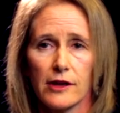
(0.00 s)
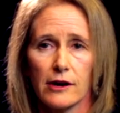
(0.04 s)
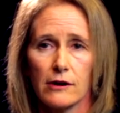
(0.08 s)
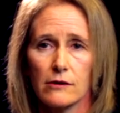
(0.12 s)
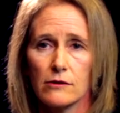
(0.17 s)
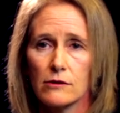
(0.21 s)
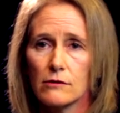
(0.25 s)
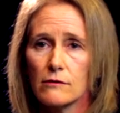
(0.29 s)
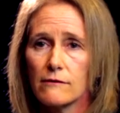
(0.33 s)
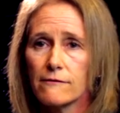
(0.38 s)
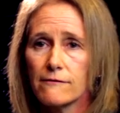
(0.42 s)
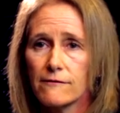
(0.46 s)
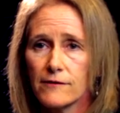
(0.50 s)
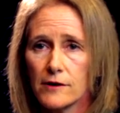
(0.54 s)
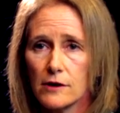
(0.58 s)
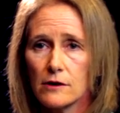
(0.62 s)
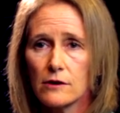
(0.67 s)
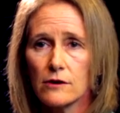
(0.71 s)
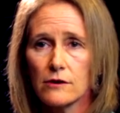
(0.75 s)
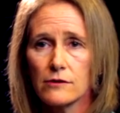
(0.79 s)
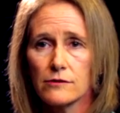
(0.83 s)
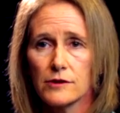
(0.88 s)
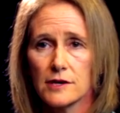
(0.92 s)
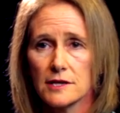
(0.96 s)
there who
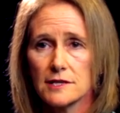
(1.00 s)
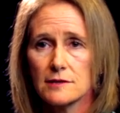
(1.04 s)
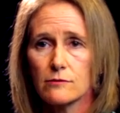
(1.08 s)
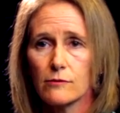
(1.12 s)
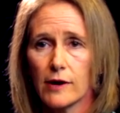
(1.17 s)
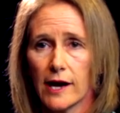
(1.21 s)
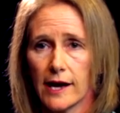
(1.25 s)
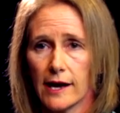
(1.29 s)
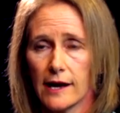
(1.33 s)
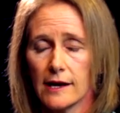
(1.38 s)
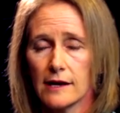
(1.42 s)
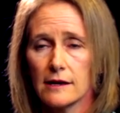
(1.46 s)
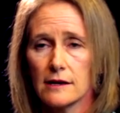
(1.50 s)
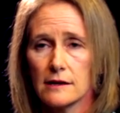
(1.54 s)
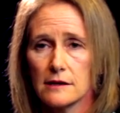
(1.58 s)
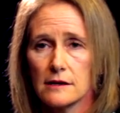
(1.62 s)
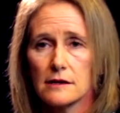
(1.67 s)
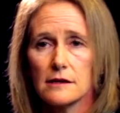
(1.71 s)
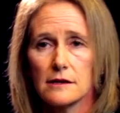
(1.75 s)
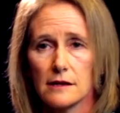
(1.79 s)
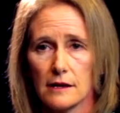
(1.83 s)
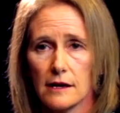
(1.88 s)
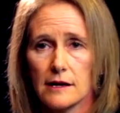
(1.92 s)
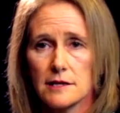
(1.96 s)
feel this way
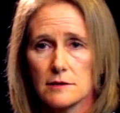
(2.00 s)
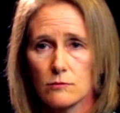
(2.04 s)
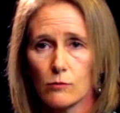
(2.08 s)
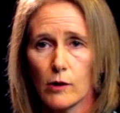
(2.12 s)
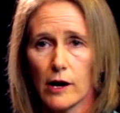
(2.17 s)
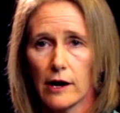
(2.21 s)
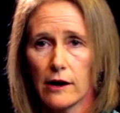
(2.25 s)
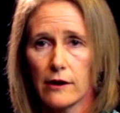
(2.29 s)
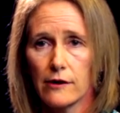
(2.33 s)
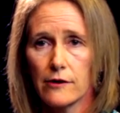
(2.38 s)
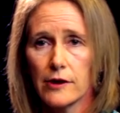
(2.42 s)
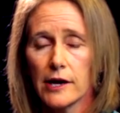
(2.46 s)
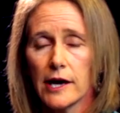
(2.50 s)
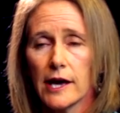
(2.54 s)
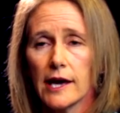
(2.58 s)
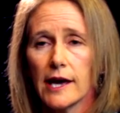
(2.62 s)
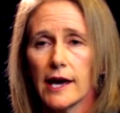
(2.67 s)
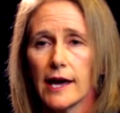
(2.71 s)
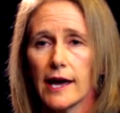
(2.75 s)
as well.